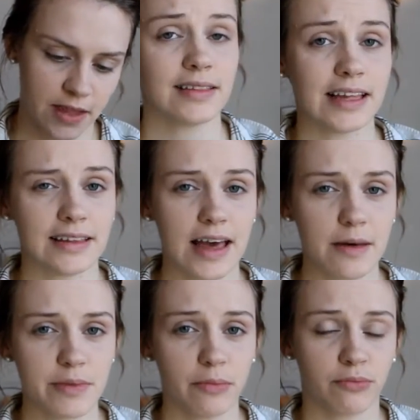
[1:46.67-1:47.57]
Lately
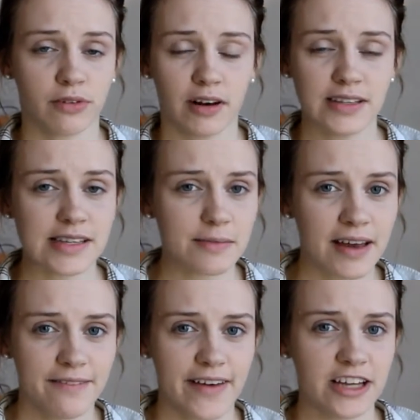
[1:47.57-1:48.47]
I've been bronzing
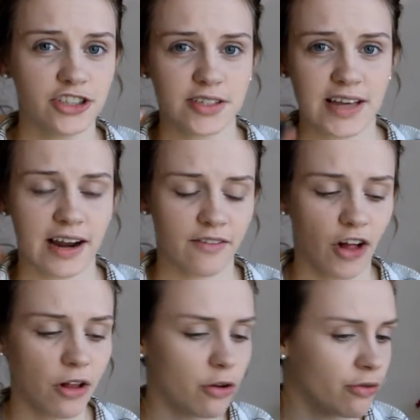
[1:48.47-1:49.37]
my face just kind of
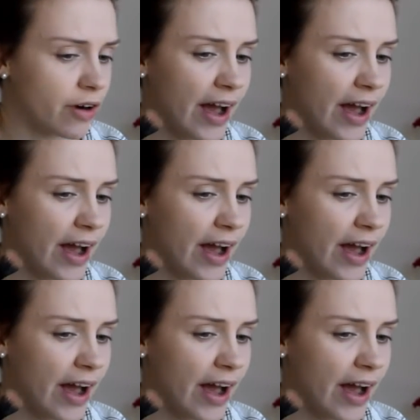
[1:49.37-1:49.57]
all over.